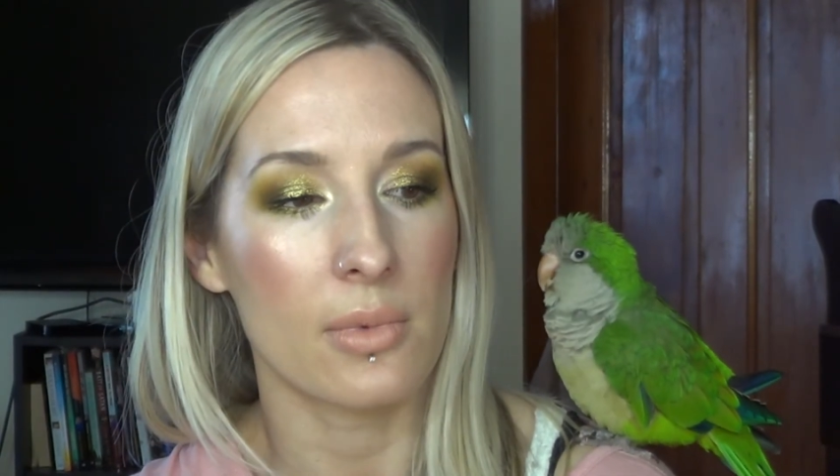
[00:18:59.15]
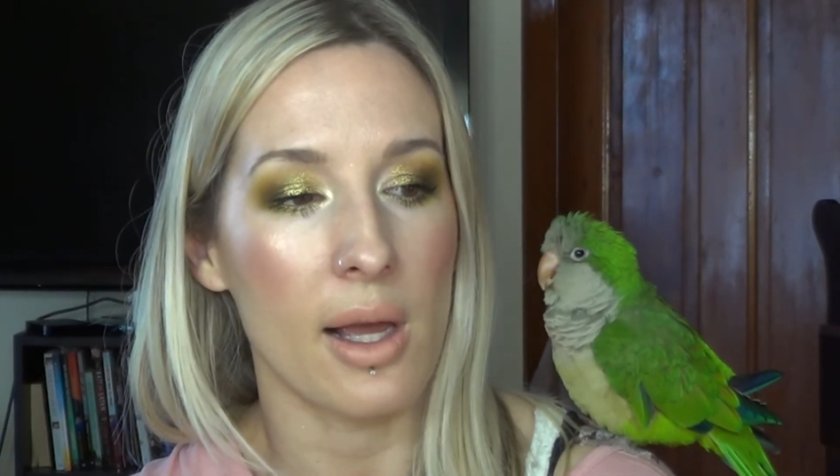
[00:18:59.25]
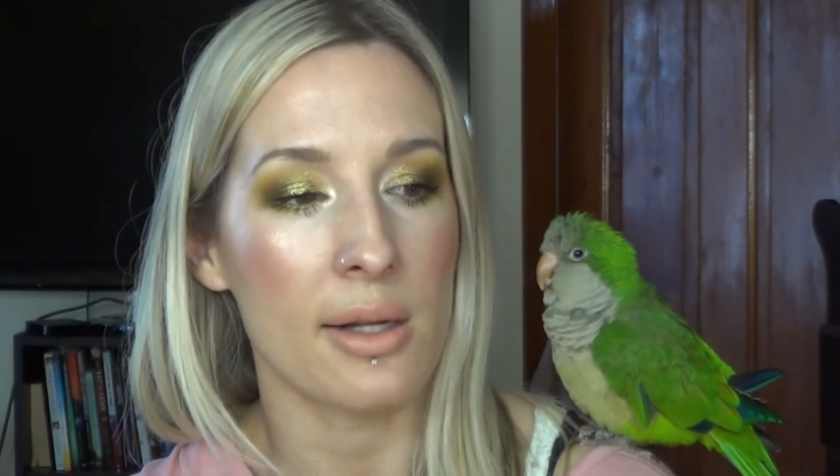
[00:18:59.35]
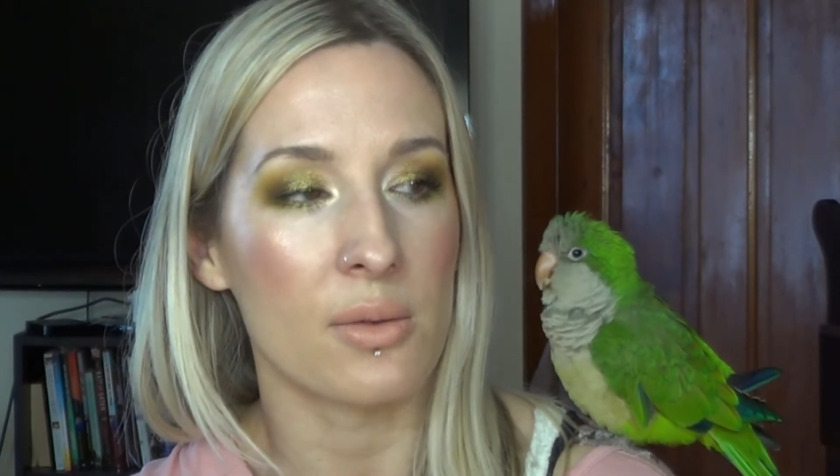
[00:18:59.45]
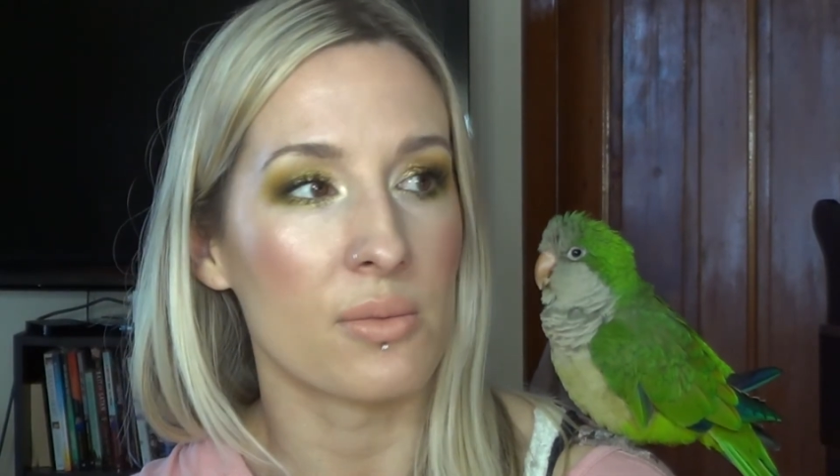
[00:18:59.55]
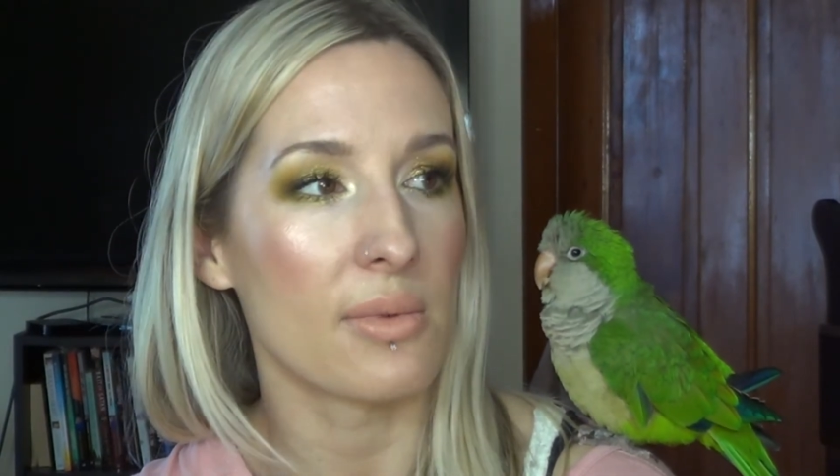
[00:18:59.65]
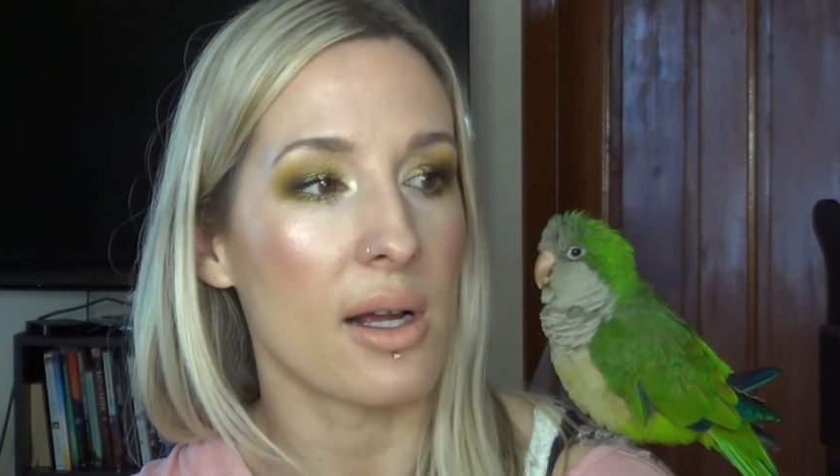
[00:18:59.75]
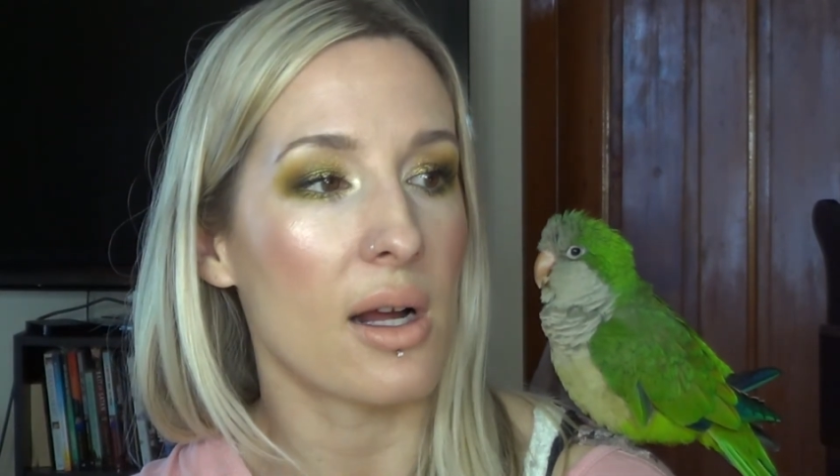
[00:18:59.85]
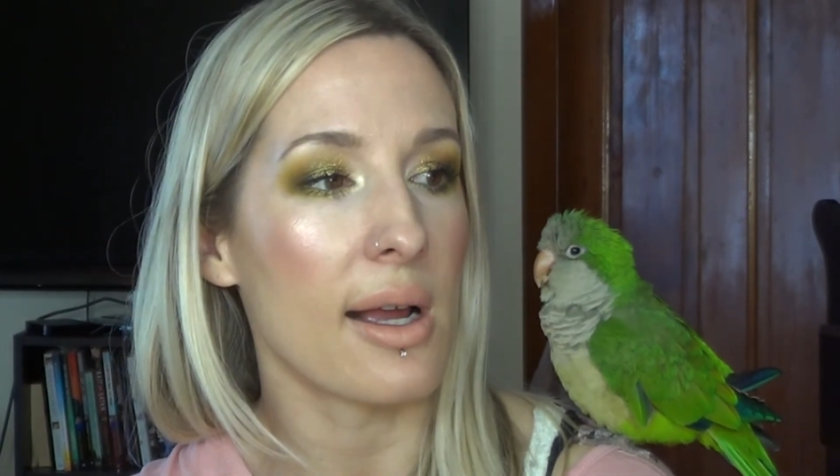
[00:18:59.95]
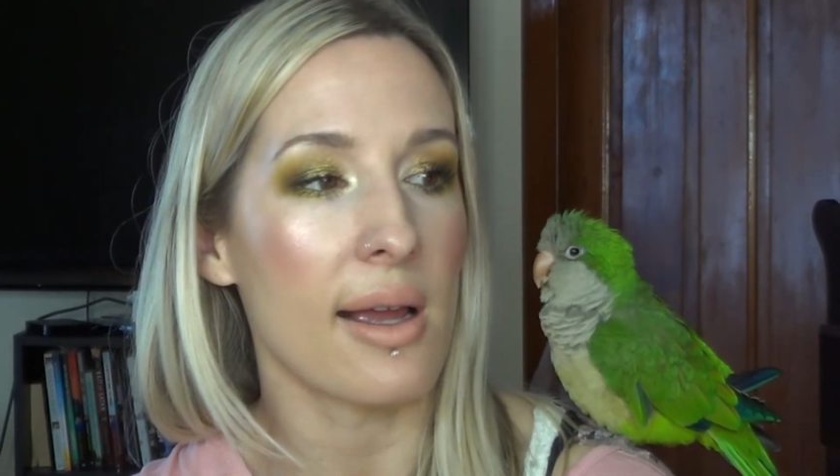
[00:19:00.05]

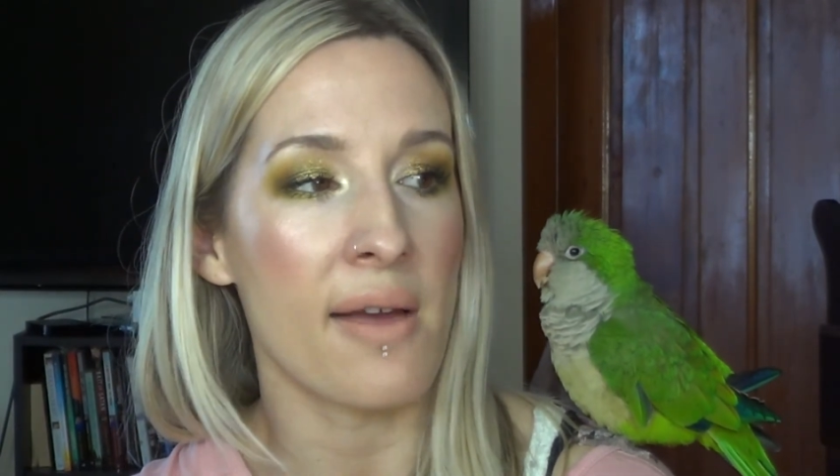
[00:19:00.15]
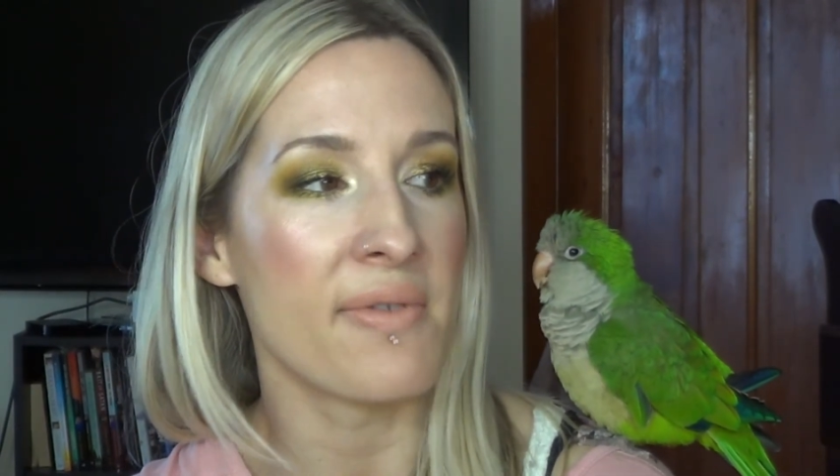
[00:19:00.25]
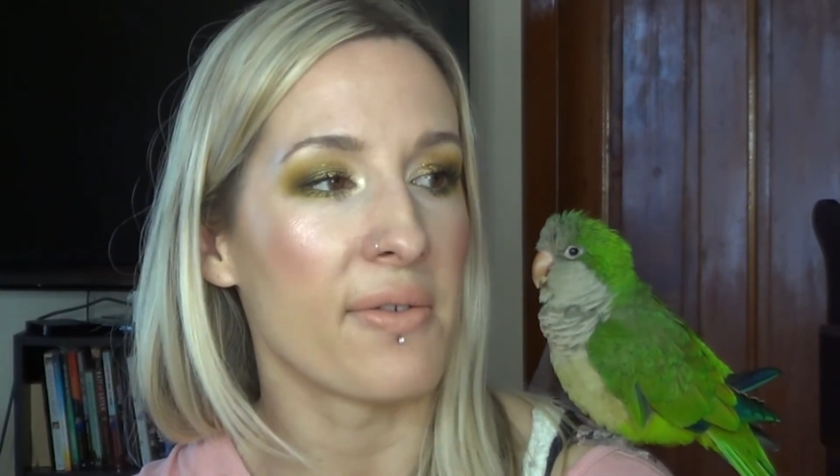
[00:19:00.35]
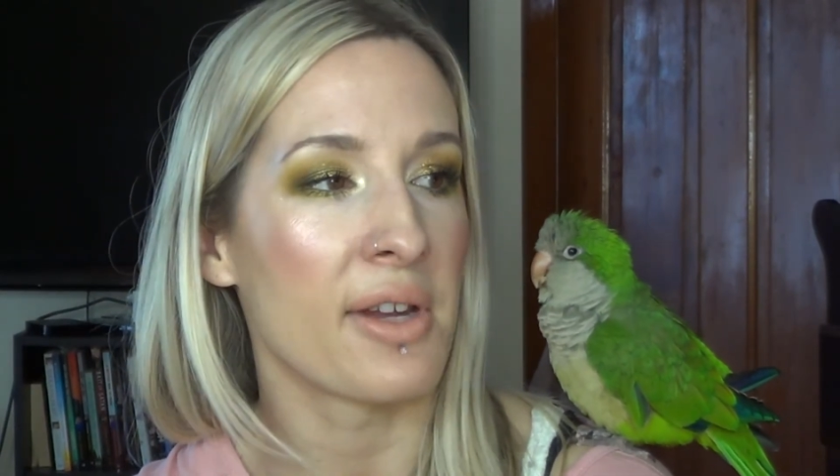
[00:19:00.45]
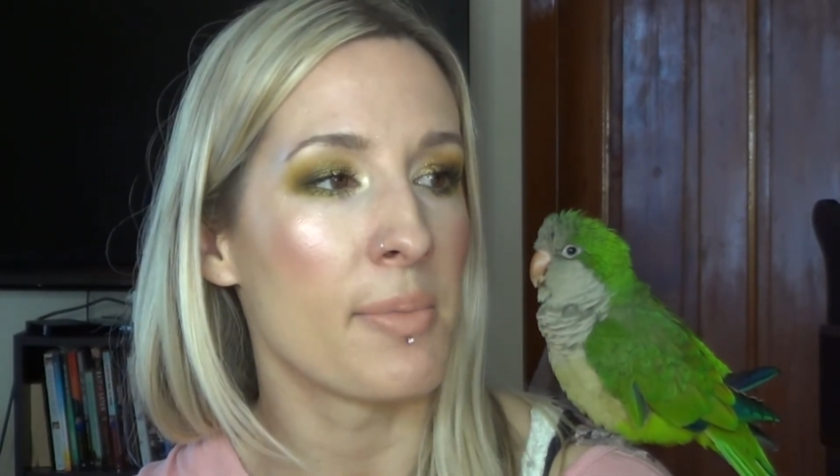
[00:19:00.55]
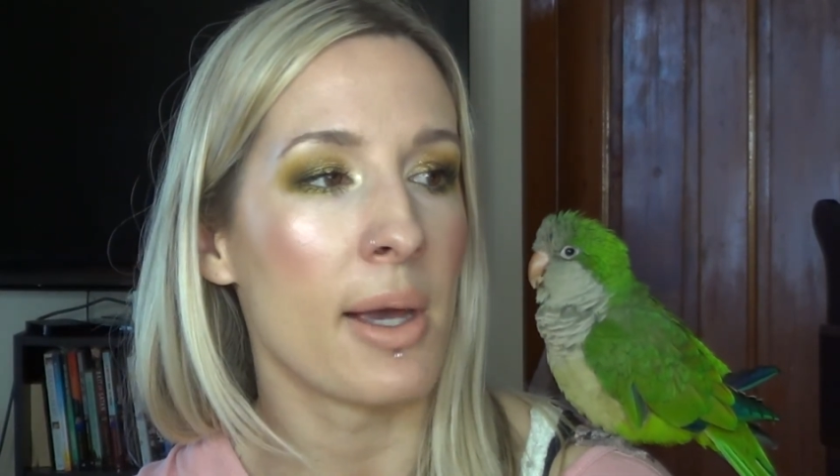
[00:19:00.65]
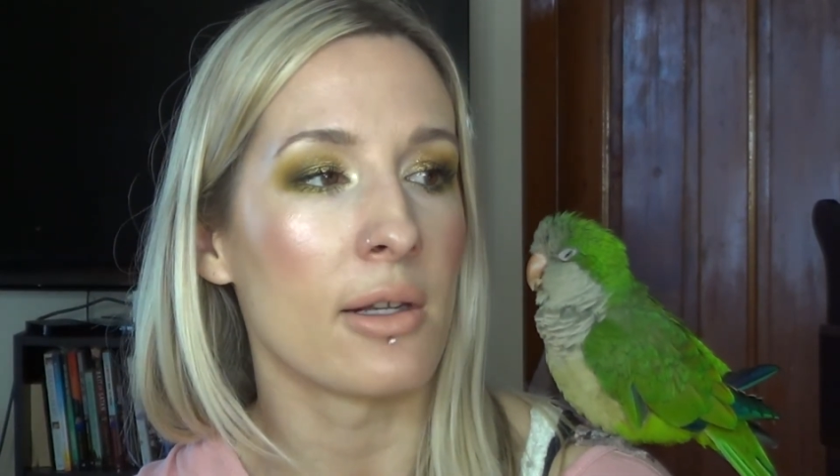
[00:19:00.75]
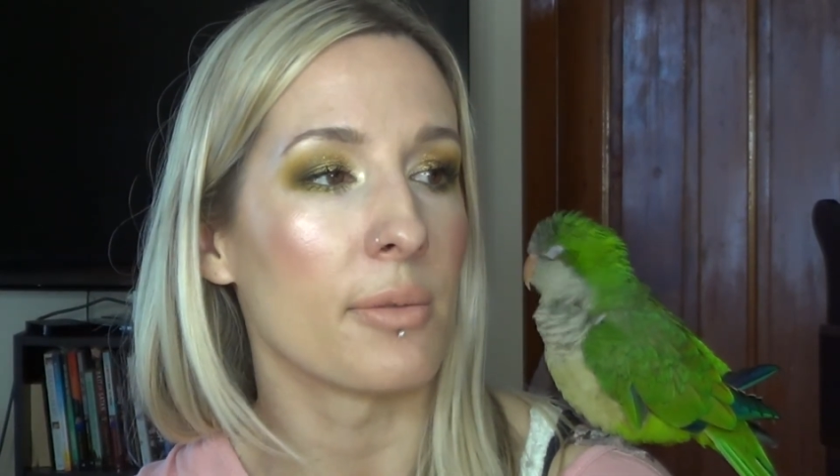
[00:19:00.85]
I've never hit pan